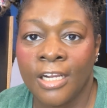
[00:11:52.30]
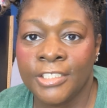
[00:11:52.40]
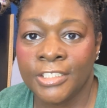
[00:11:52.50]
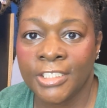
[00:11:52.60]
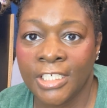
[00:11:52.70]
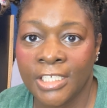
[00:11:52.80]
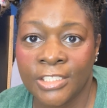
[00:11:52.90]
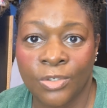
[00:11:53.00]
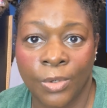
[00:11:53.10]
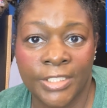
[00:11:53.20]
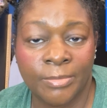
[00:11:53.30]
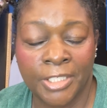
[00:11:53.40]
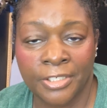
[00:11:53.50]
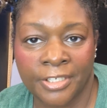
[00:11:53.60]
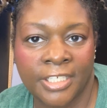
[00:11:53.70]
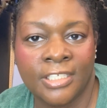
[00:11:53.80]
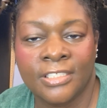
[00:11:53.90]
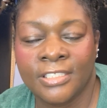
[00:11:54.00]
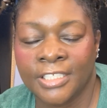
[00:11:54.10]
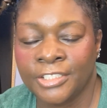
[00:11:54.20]
she is going to be nerdy and
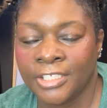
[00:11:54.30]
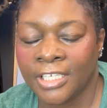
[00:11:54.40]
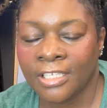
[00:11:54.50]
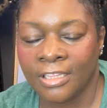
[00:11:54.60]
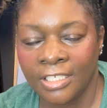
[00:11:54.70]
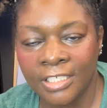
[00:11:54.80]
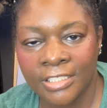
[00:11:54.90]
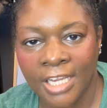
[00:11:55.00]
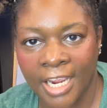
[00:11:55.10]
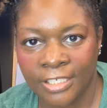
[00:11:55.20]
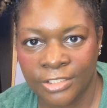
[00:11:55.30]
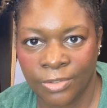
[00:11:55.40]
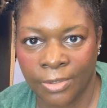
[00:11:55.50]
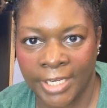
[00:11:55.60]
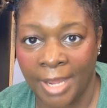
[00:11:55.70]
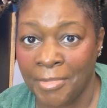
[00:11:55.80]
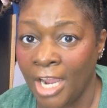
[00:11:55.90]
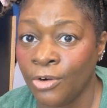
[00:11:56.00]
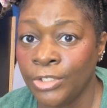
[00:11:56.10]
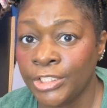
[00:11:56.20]
eccentric the entire story. I'm
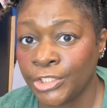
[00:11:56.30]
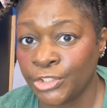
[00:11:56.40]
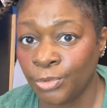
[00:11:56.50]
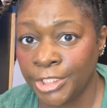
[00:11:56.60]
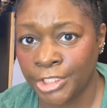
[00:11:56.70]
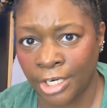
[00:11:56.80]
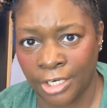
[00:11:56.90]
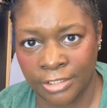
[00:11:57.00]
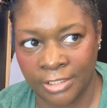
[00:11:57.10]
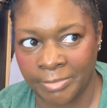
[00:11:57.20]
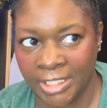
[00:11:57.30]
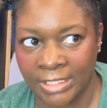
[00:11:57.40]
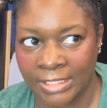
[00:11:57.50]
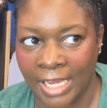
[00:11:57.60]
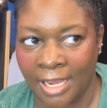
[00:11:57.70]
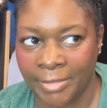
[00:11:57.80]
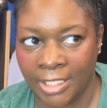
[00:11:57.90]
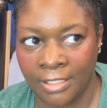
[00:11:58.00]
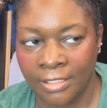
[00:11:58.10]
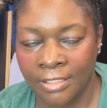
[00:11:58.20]
not going to switch her to being
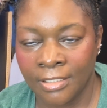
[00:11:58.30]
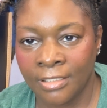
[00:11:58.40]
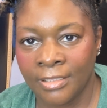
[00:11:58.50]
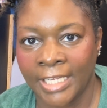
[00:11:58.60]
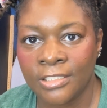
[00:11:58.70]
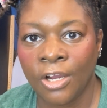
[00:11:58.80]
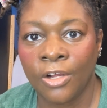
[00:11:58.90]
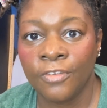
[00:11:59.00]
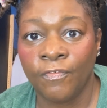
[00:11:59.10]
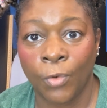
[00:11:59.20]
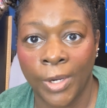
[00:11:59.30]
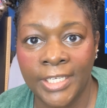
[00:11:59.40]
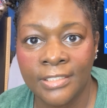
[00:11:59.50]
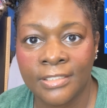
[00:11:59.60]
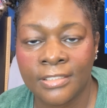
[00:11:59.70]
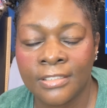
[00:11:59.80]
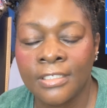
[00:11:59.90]
snobby. That's called voice.